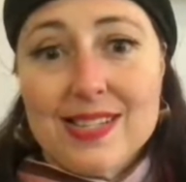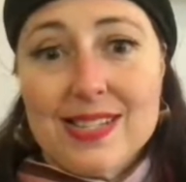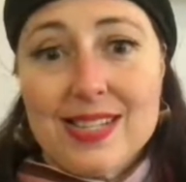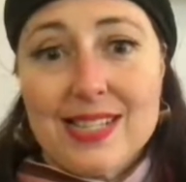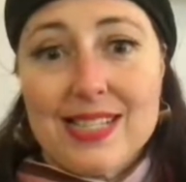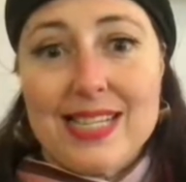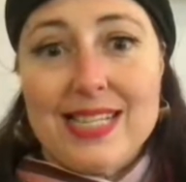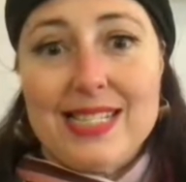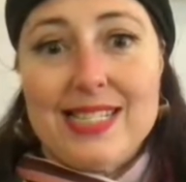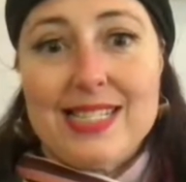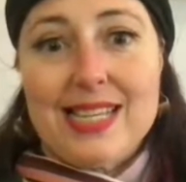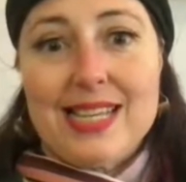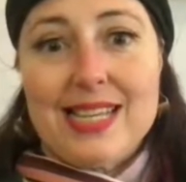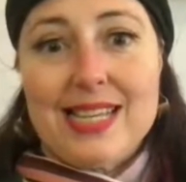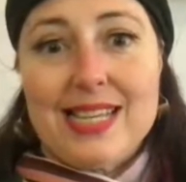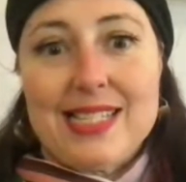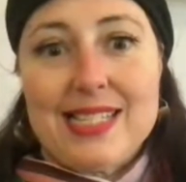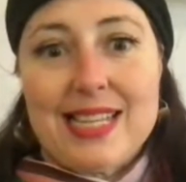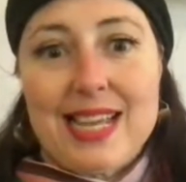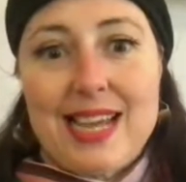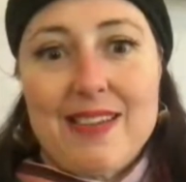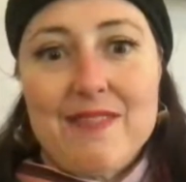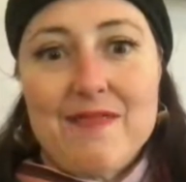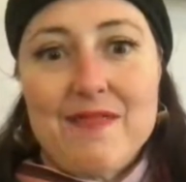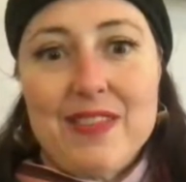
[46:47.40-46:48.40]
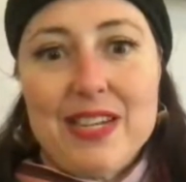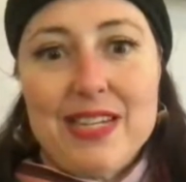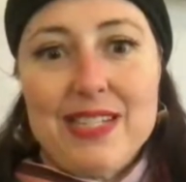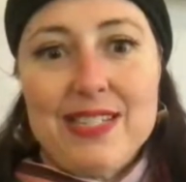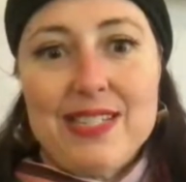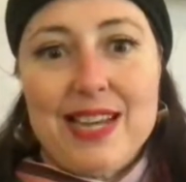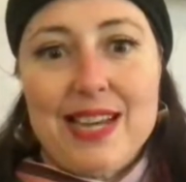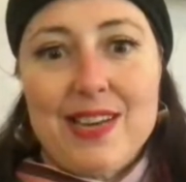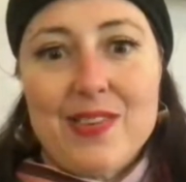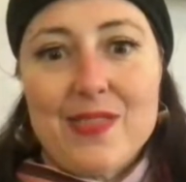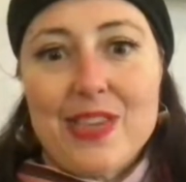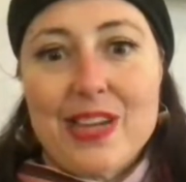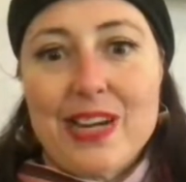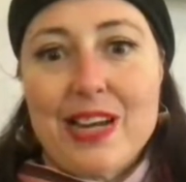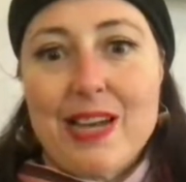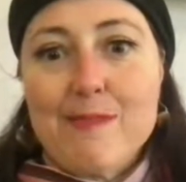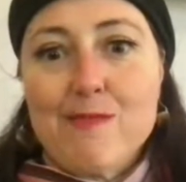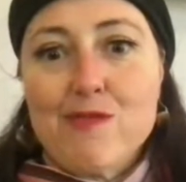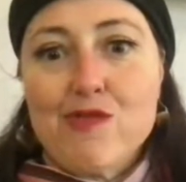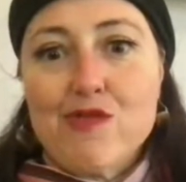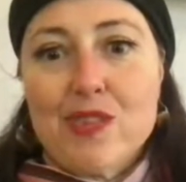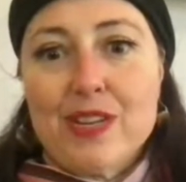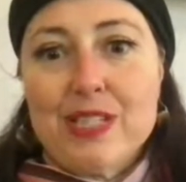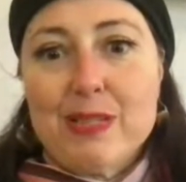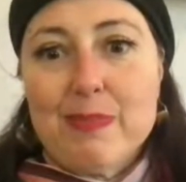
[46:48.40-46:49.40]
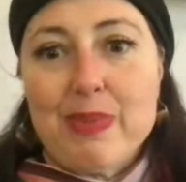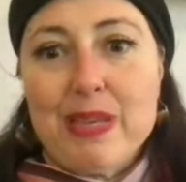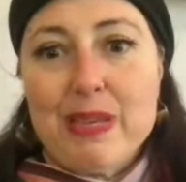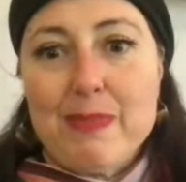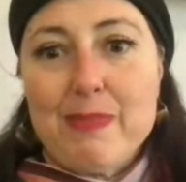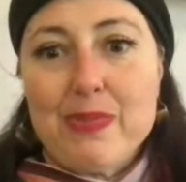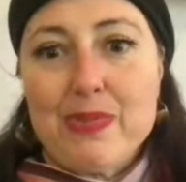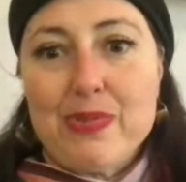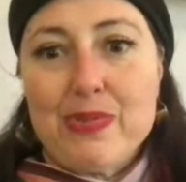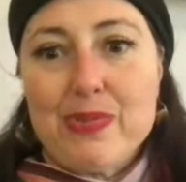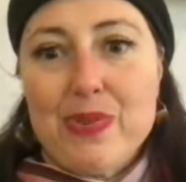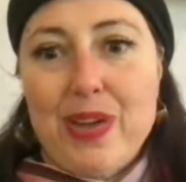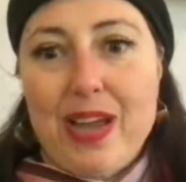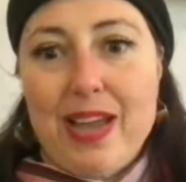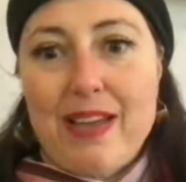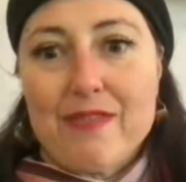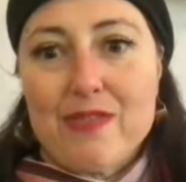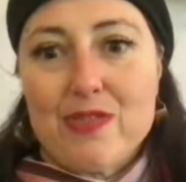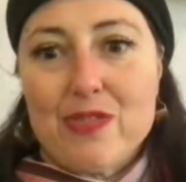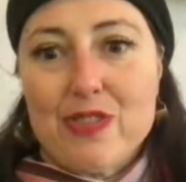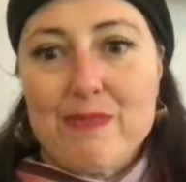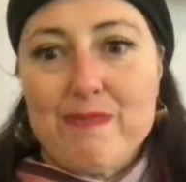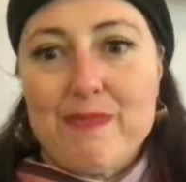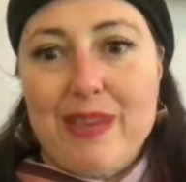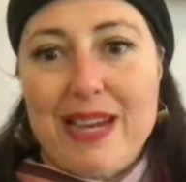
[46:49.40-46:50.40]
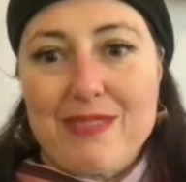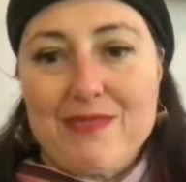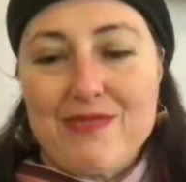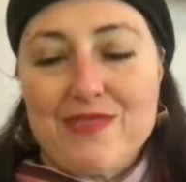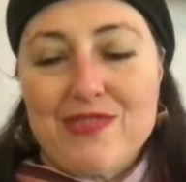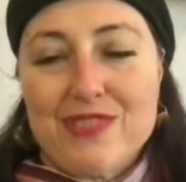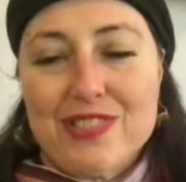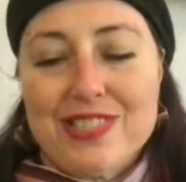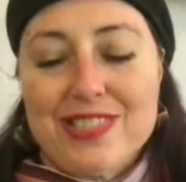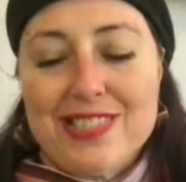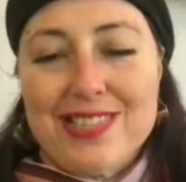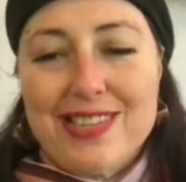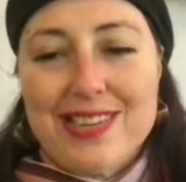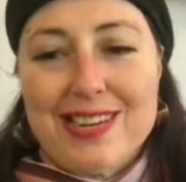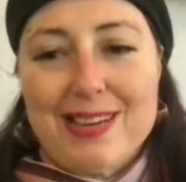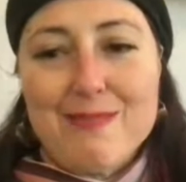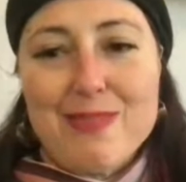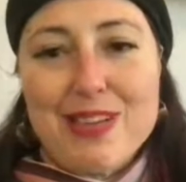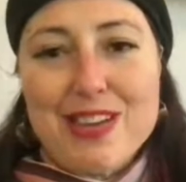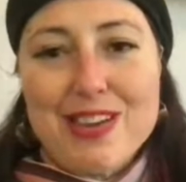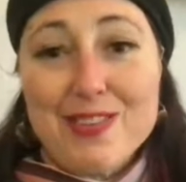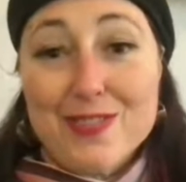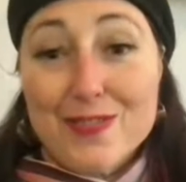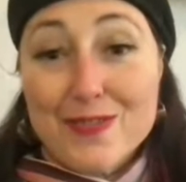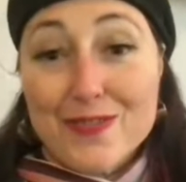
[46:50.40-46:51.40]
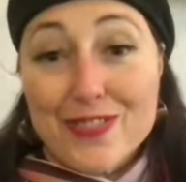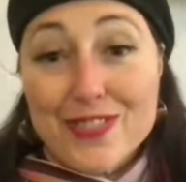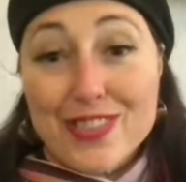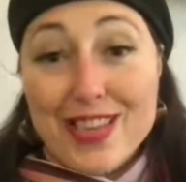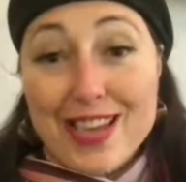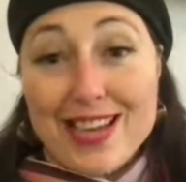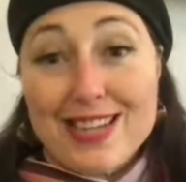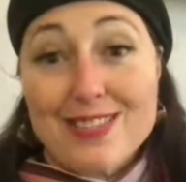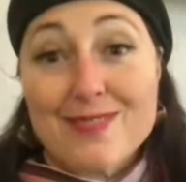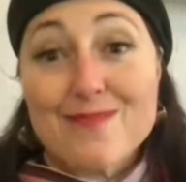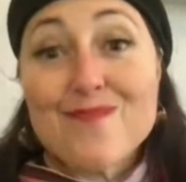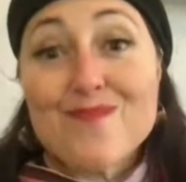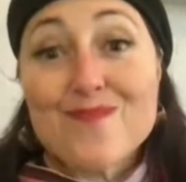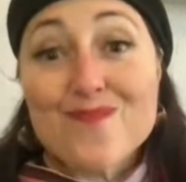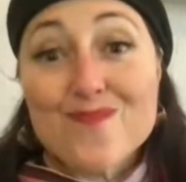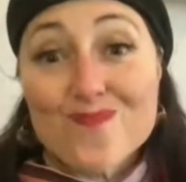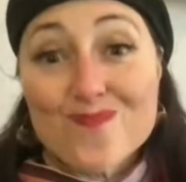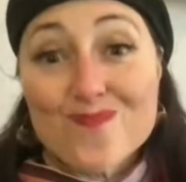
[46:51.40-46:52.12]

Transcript: Celine says, I find now that I'm drawn to people who have good boundaries, and I'm here for that.